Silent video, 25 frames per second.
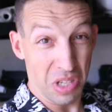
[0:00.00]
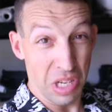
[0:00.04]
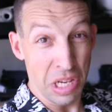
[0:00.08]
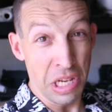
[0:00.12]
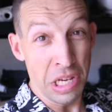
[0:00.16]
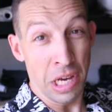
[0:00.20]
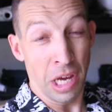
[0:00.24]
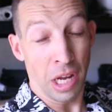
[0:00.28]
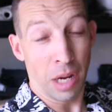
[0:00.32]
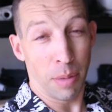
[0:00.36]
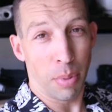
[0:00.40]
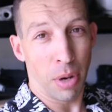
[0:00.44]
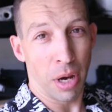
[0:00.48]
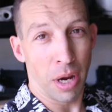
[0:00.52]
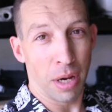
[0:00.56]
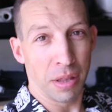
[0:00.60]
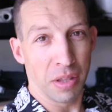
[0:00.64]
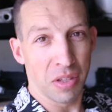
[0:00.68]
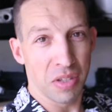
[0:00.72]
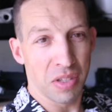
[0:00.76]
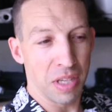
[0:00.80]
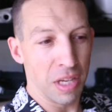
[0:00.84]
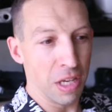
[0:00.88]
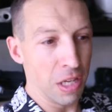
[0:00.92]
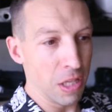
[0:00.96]
see kind of behind
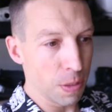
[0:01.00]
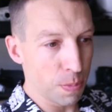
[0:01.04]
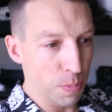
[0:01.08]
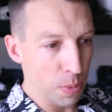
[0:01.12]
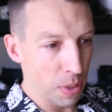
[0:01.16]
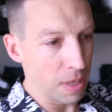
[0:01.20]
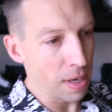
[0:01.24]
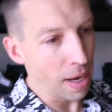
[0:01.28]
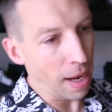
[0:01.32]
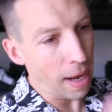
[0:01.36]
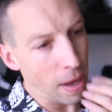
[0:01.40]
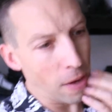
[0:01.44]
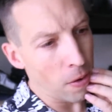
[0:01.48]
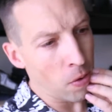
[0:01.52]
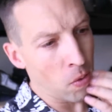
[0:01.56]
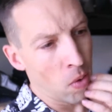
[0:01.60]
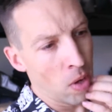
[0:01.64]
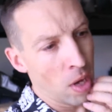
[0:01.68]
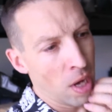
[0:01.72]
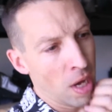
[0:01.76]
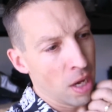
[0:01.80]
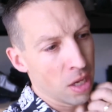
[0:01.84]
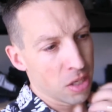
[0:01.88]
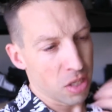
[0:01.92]
the scenes. But now,